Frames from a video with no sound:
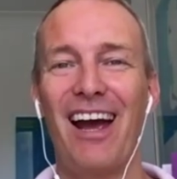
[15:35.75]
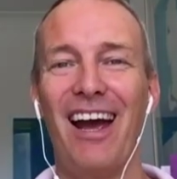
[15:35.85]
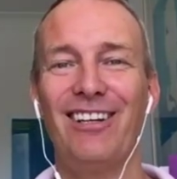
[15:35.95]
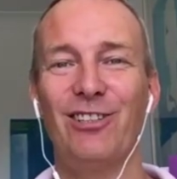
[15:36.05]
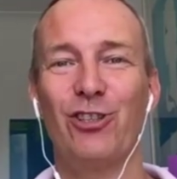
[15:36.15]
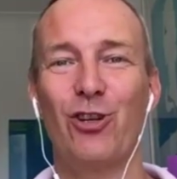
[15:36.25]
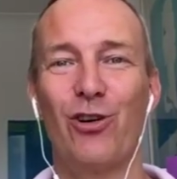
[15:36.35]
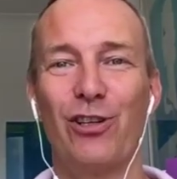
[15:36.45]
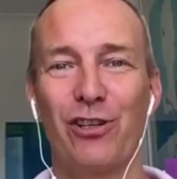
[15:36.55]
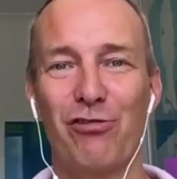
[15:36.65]
and
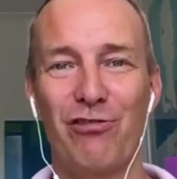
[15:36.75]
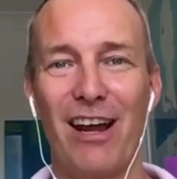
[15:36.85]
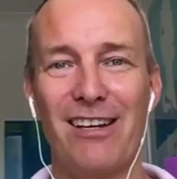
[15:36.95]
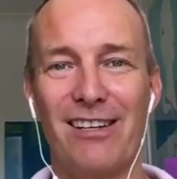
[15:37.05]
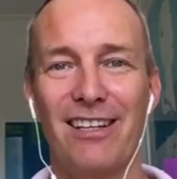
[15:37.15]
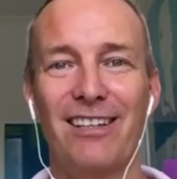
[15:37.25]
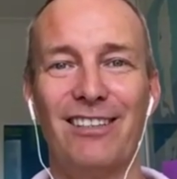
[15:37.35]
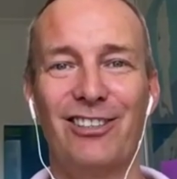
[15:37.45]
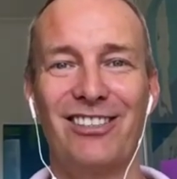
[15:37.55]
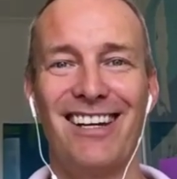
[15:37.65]
enjoy creating a
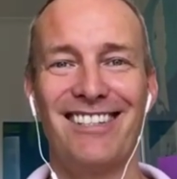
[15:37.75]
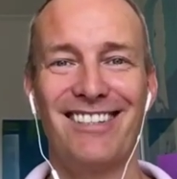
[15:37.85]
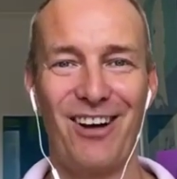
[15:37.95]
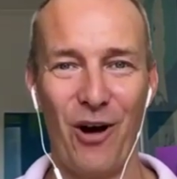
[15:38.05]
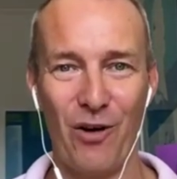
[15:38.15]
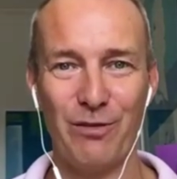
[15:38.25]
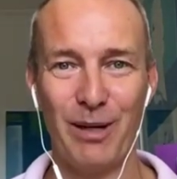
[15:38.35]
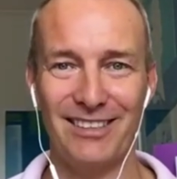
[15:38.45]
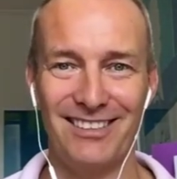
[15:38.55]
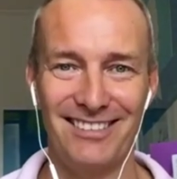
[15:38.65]
state of
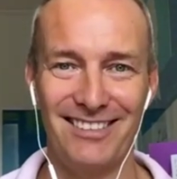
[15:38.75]
abundance.